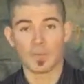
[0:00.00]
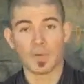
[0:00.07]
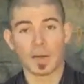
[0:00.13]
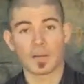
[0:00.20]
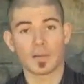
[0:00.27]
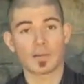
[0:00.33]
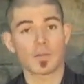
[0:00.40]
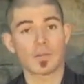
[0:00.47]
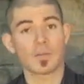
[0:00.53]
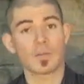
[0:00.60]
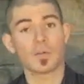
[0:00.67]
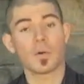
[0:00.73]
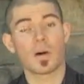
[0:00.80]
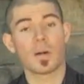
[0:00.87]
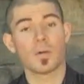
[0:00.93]
In fact, it's
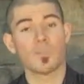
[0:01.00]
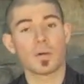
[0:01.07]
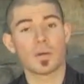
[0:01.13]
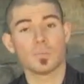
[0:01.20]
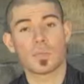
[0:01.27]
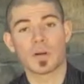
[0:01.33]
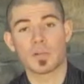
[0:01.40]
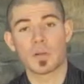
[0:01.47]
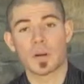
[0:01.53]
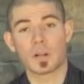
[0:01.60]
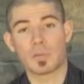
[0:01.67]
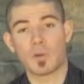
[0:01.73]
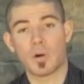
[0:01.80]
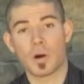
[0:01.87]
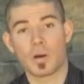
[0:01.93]
used quite a bit by
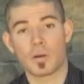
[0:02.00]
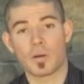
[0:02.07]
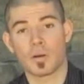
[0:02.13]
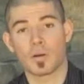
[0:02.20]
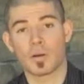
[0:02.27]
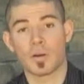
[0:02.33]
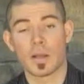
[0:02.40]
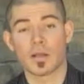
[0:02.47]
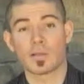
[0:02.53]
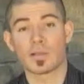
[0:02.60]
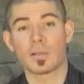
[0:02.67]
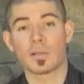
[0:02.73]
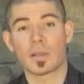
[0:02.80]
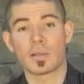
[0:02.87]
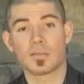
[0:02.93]
Charlie Parker and
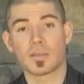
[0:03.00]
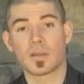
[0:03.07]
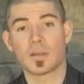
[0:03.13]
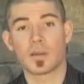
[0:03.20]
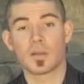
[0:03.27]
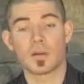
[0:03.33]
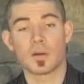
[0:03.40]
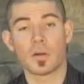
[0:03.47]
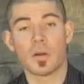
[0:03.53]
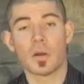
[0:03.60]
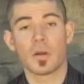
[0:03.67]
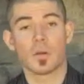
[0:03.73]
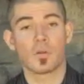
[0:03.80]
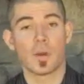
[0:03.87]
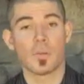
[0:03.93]
Dizzy Gillespie and other
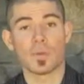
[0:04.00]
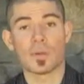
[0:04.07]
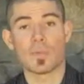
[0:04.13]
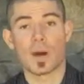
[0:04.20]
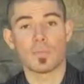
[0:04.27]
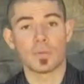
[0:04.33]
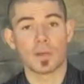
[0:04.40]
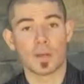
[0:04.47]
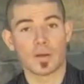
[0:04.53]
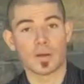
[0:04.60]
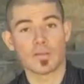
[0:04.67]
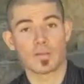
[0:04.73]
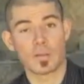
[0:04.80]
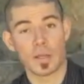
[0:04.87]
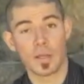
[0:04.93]
great bebop
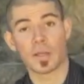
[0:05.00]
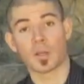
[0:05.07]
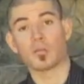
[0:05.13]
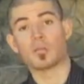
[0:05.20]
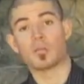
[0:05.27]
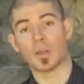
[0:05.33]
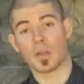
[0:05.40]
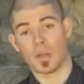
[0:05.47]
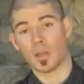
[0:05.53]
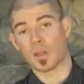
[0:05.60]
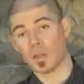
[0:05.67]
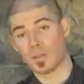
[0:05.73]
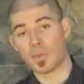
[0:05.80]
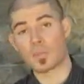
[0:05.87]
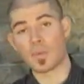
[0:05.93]
players in
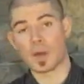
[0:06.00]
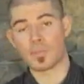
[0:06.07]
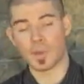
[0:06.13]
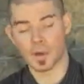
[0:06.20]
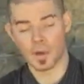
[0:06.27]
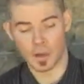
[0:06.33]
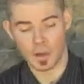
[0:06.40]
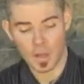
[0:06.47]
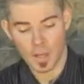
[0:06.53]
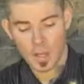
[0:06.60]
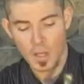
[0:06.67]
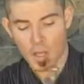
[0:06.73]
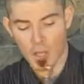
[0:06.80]
the bebop era.